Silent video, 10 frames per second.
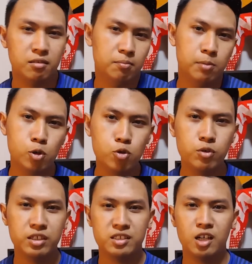
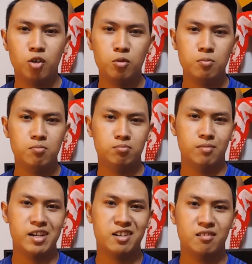blue is now
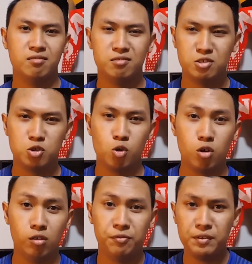my
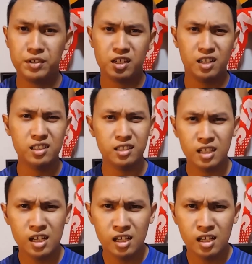so-called favorite color.